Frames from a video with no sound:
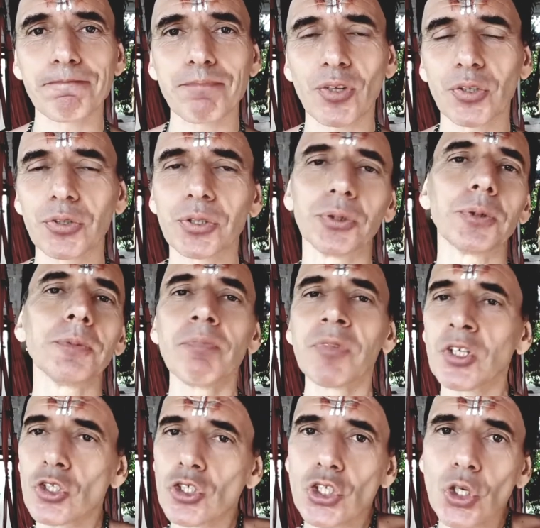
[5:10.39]
You know,
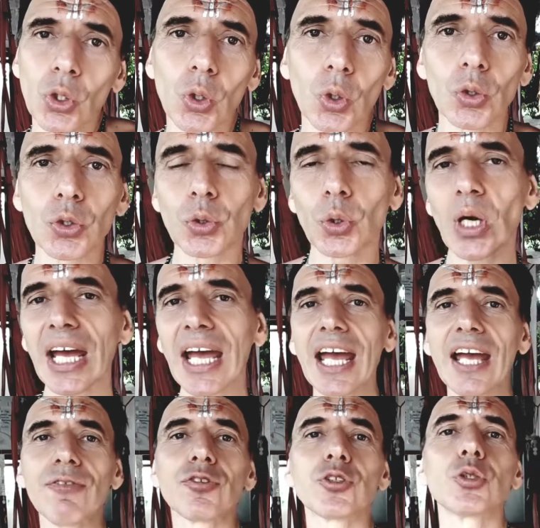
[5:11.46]
so you
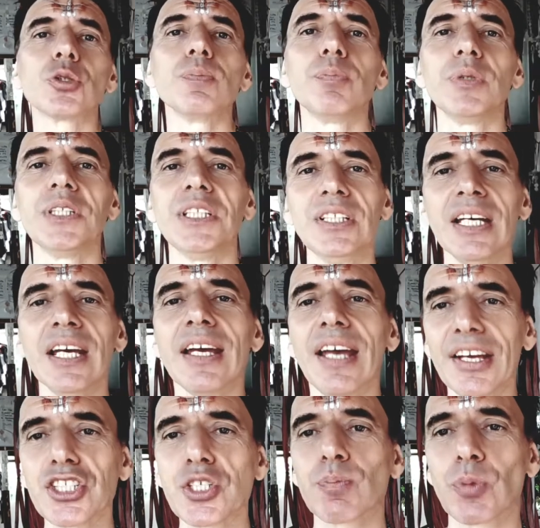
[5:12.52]
have to be
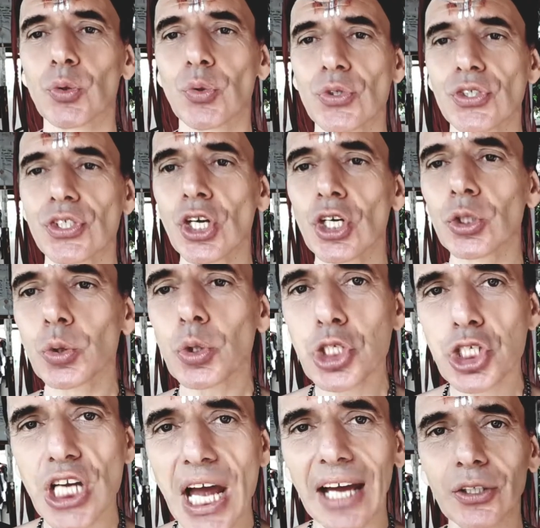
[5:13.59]
exposed to
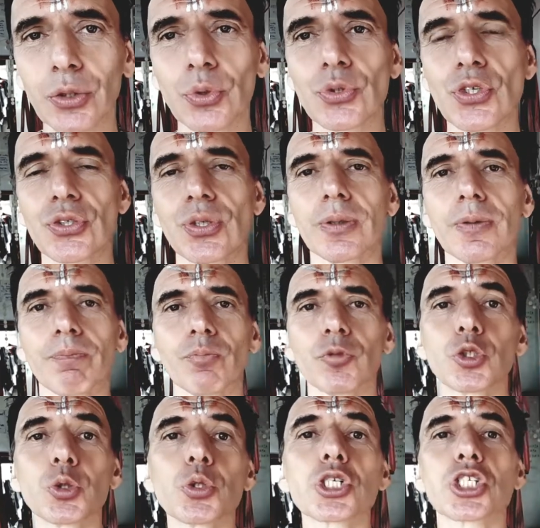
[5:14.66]
shadows,
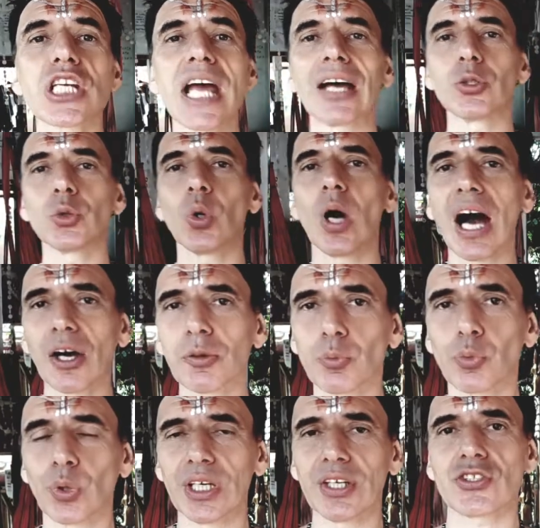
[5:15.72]
to shadow
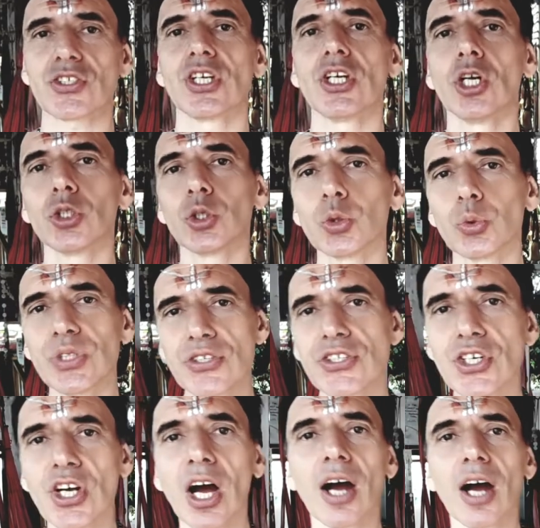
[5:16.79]
outbreaks, to
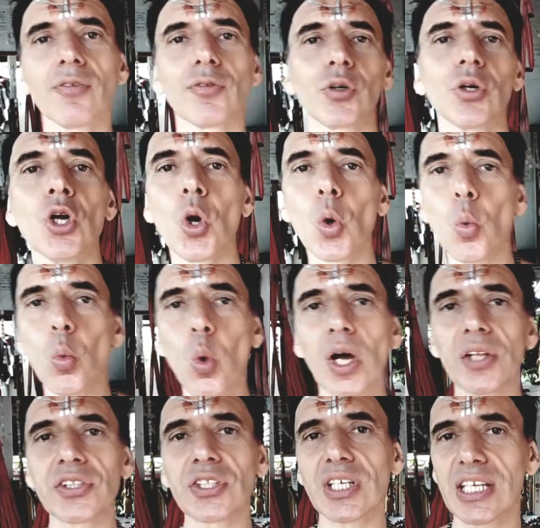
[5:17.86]
discover
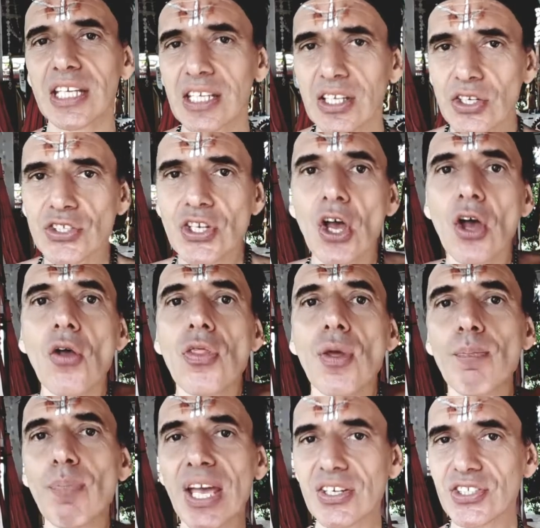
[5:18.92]
what is the
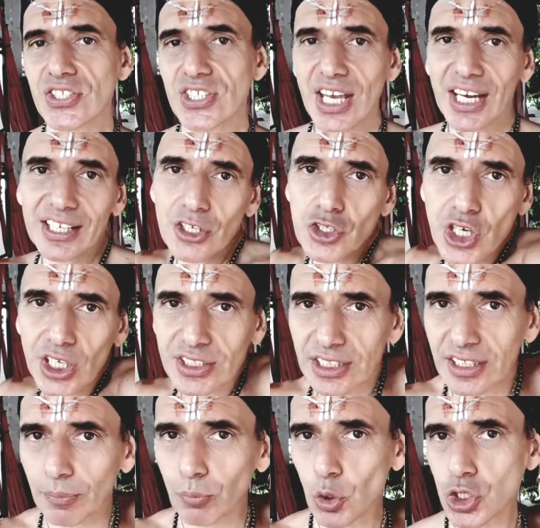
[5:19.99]
best energetic
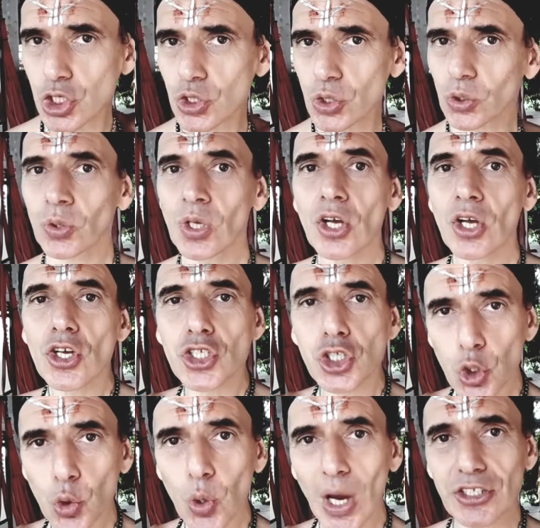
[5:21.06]
emotional
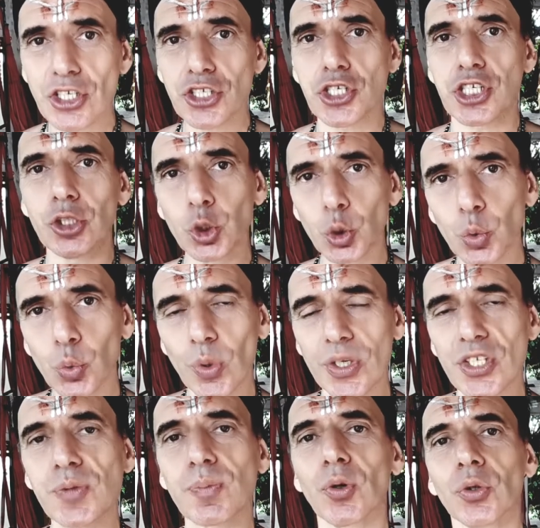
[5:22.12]
strategy to
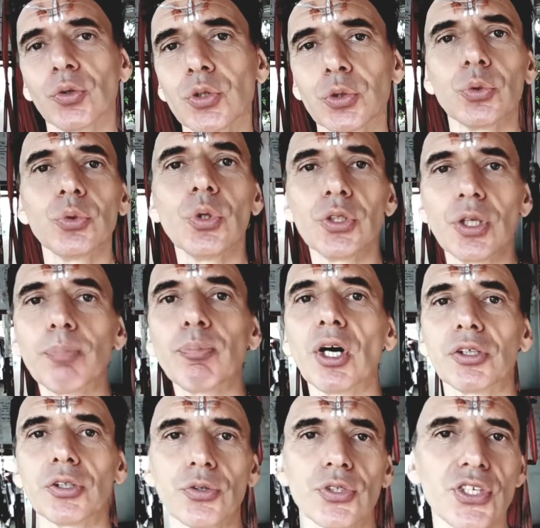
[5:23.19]
respond to your
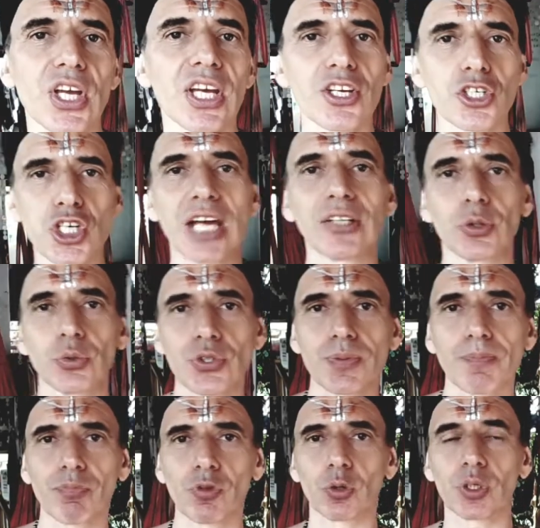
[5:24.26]
partner's shadows
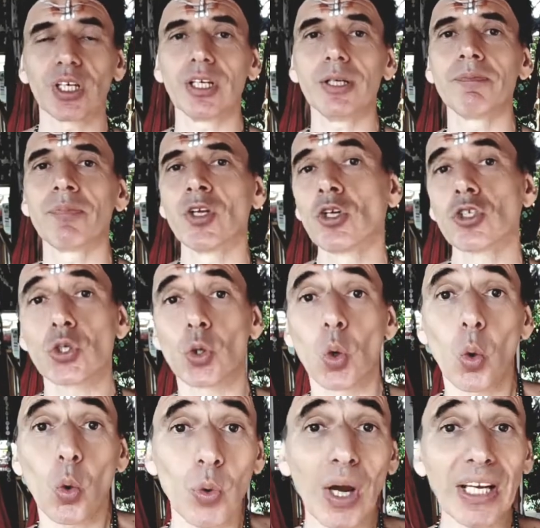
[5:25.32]
okay so
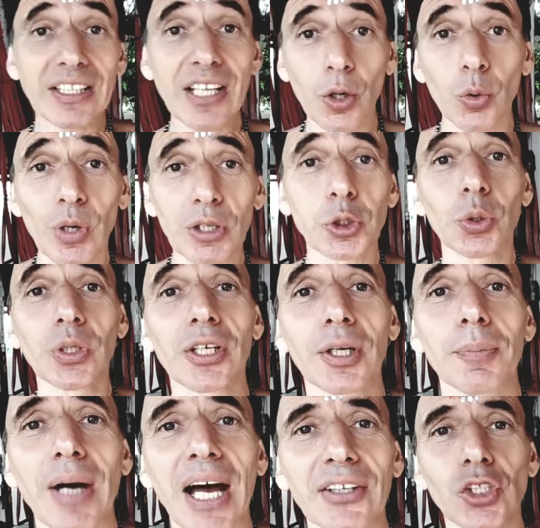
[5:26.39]
right now we are talking
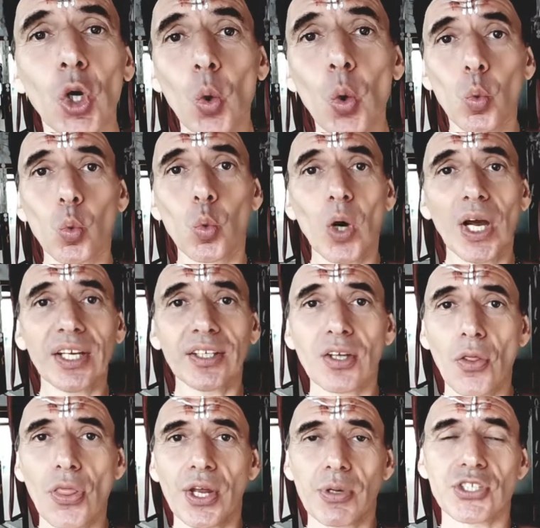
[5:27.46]
about when
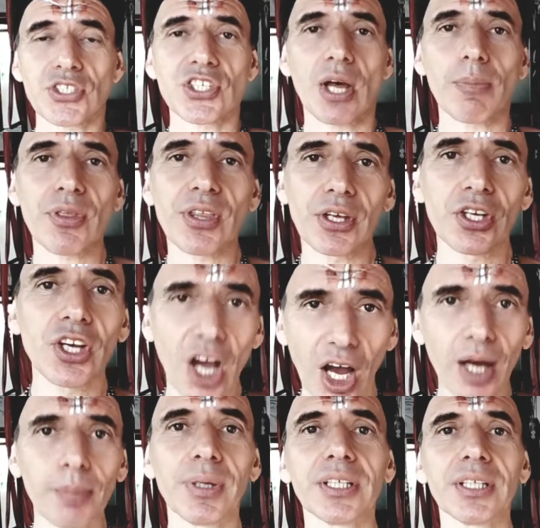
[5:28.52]
there is something
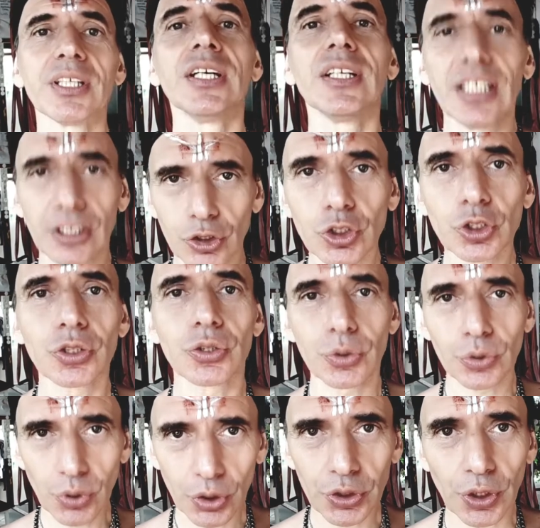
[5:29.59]
coming into
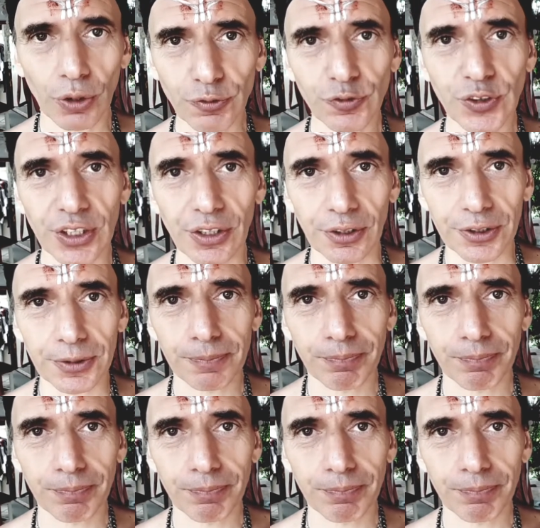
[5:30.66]
your field